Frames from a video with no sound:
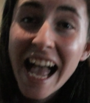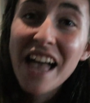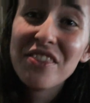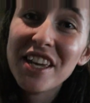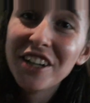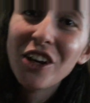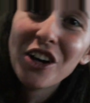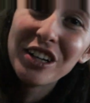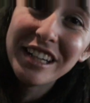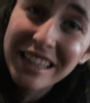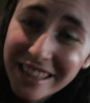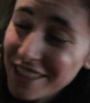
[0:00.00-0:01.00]
and they're not
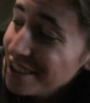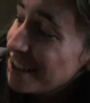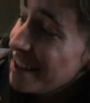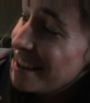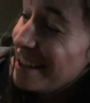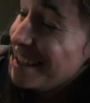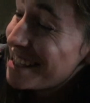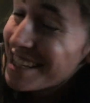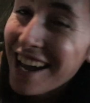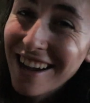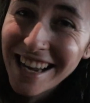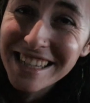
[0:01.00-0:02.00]
nearly this
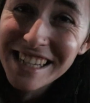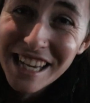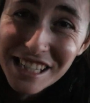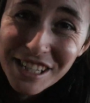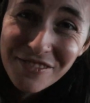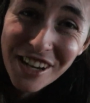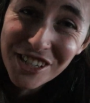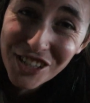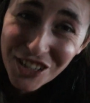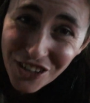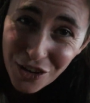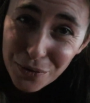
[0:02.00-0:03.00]
size,
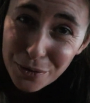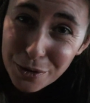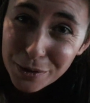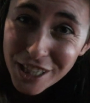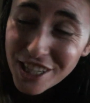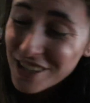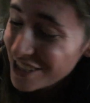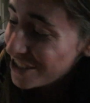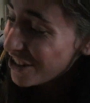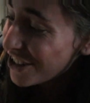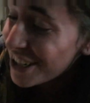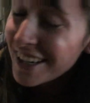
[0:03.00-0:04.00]
especially not at Woolworths,
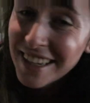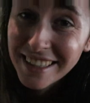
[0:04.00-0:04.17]
so